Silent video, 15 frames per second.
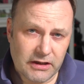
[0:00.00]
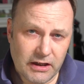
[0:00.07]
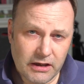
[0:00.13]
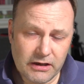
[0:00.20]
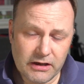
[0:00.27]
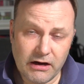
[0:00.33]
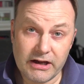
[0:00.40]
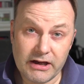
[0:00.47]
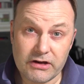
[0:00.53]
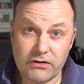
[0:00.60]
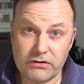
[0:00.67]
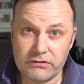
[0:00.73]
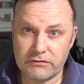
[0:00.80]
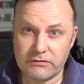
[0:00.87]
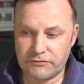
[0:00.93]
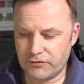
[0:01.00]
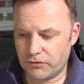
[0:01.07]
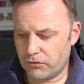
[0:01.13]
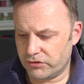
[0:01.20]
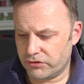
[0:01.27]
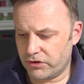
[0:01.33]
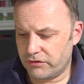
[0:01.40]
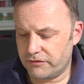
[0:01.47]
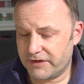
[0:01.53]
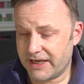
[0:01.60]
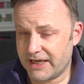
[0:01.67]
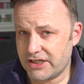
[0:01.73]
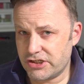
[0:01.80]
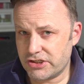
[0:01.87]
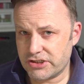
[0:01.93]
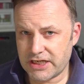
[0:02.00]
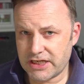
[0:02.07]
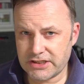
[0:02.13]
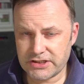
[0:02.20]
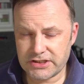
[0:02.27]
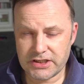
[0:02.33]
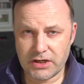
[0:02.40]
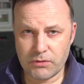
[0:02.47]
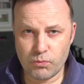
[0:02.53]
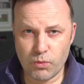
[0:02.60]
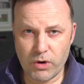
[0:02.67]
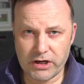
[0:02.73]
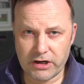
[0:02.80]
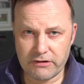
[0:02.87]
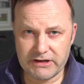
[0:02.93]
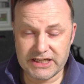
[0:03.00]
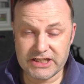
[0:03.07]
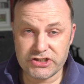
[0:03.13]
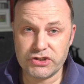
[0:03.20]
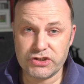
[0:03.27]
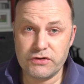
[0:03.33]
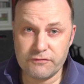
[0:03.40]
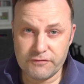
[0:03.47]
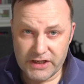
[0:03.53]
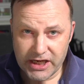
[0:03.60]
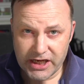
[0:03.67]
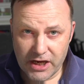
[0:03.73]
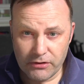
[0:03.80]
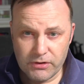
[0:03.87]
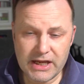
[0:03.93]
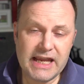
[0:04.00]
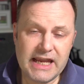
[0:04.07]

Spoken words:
icon for notifications as and when I release a new video.